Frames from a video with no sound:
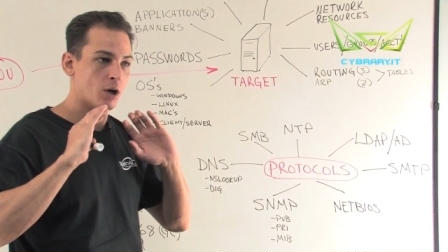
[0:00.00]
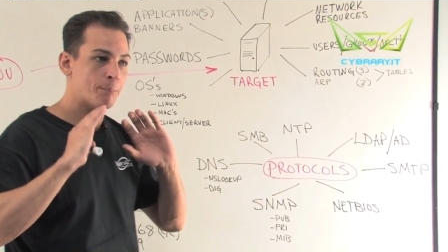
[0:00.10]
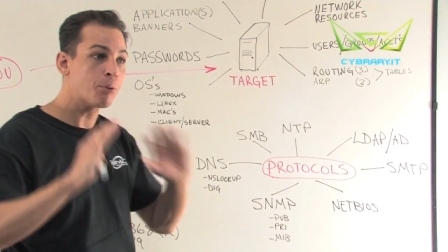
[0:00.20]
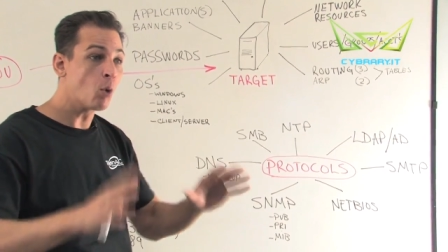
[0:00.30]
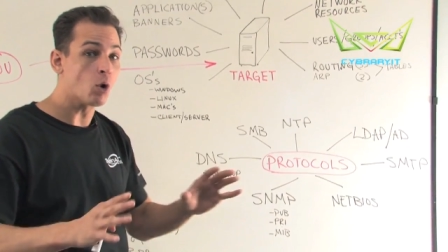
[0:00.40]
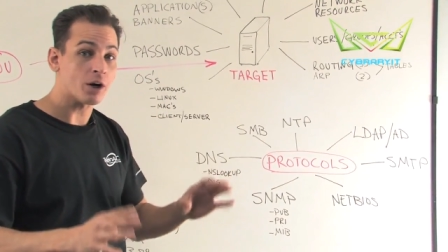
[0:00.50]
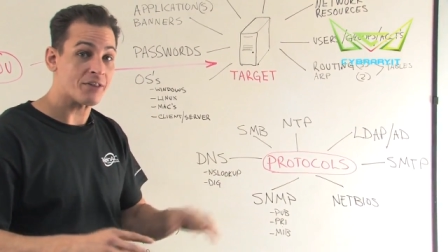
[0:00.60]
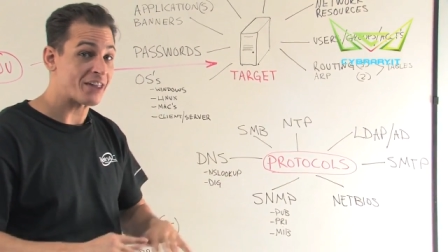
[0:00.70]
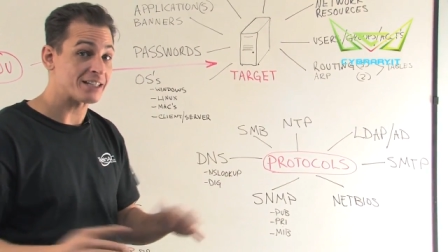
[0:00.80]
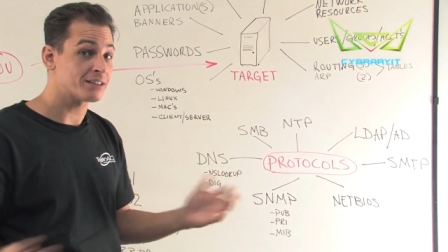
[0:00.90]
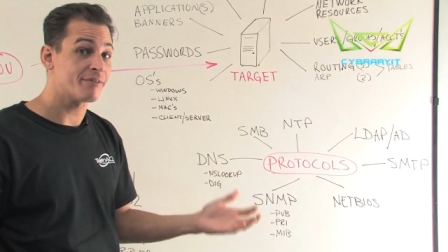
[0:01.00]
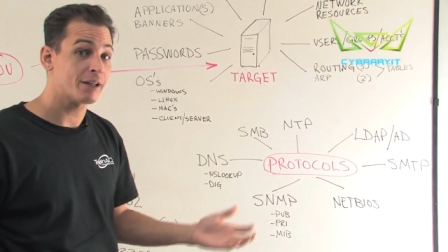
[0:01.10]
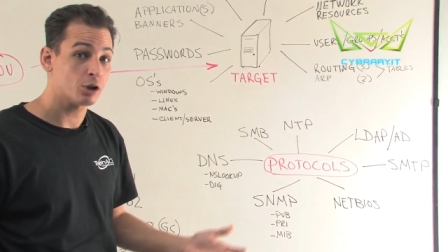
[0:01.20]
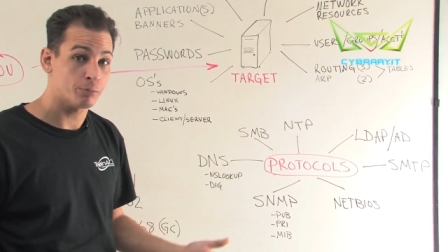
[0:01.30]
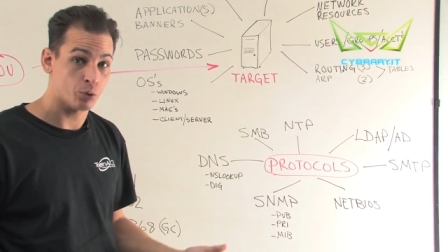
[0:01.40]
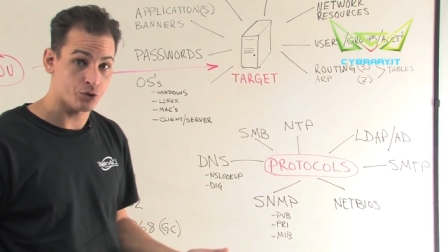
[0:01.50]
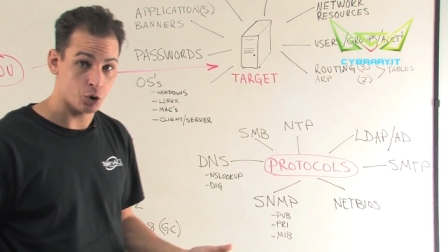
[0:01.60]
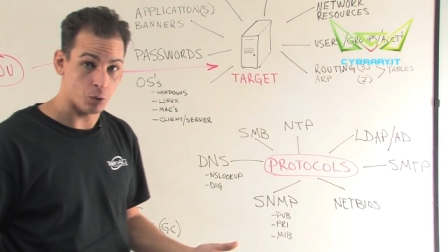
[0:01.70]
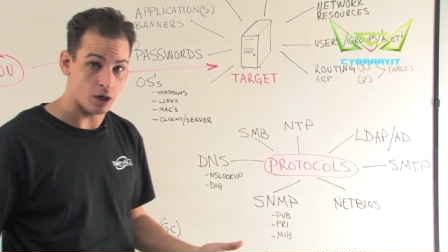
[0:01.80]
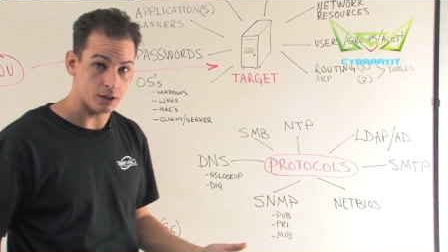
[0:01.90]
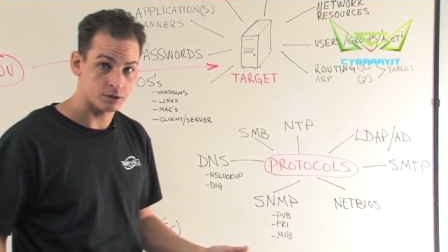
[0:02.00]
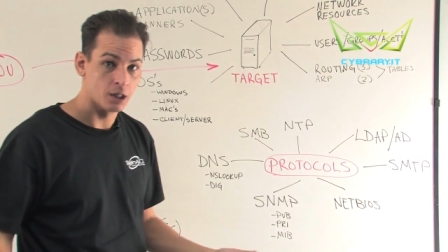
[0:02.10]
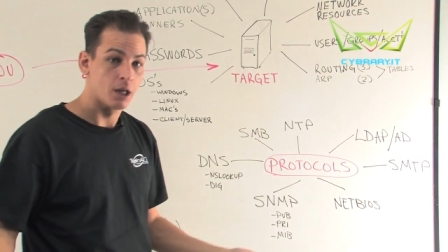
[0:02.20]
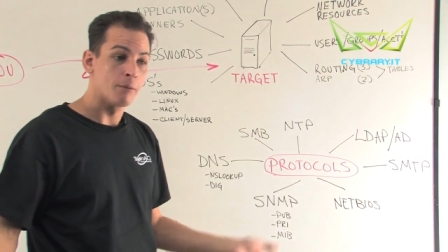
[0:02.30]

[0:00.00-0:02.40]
port that is available to us.